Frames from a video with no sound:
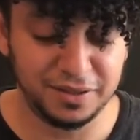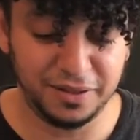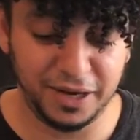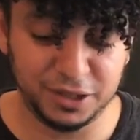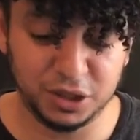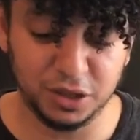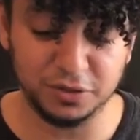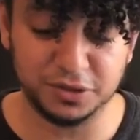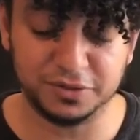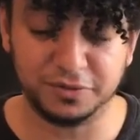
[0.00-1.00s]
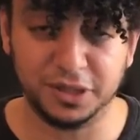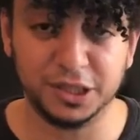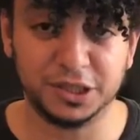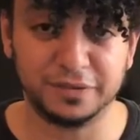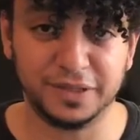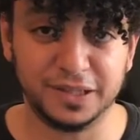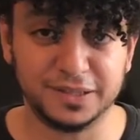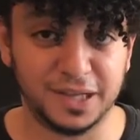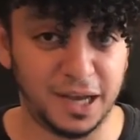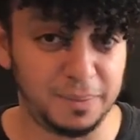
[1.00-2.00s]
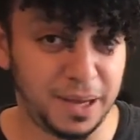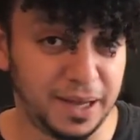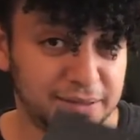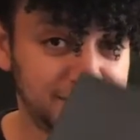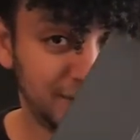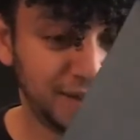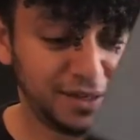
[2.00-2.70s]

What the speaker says: that I chose for each of these iPads.